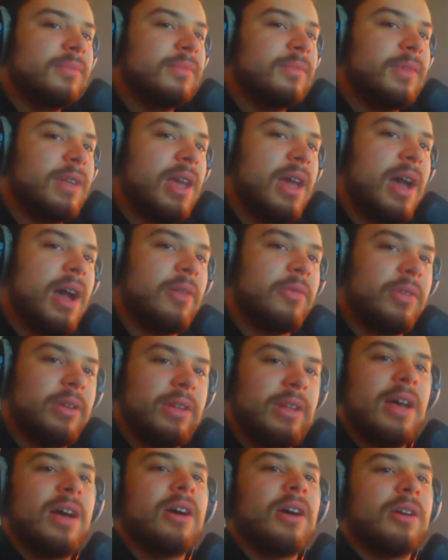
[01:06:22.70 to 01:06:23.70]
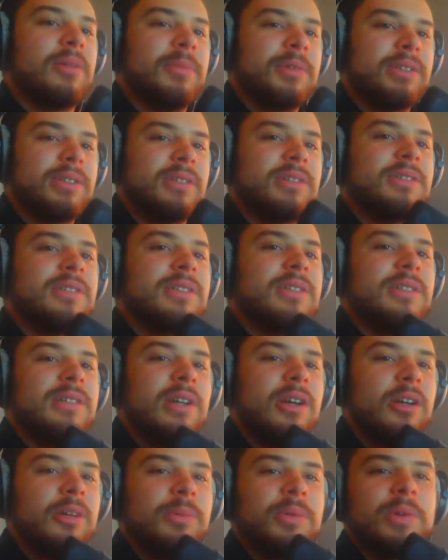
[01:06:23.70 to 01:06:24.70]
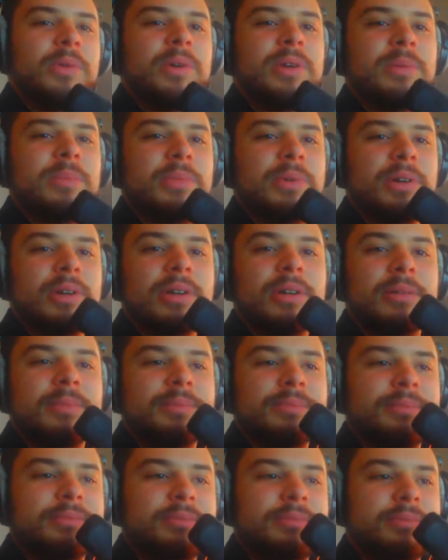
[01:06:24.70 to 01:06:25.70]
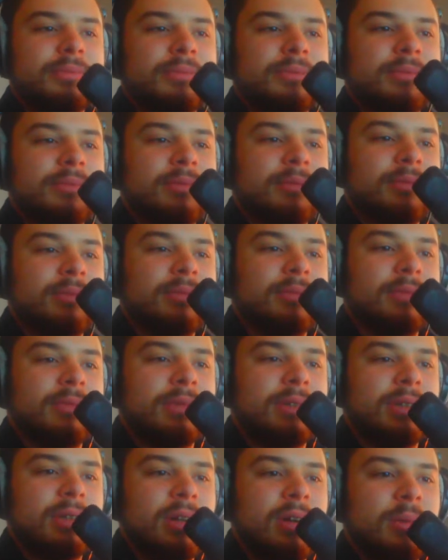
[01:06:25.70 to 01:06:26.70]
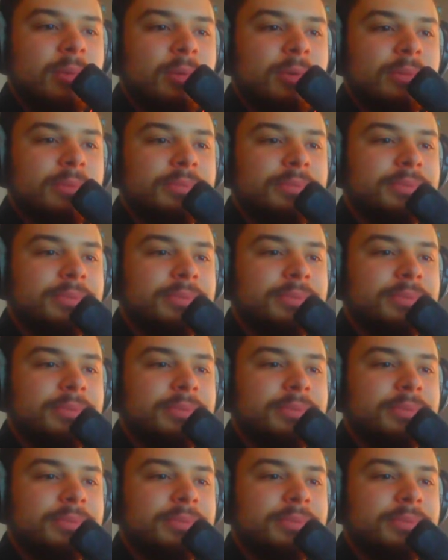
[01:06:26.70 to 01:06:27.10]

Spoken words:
Yeah, I've read The Alchemist. That was a terribly written book. Terrible.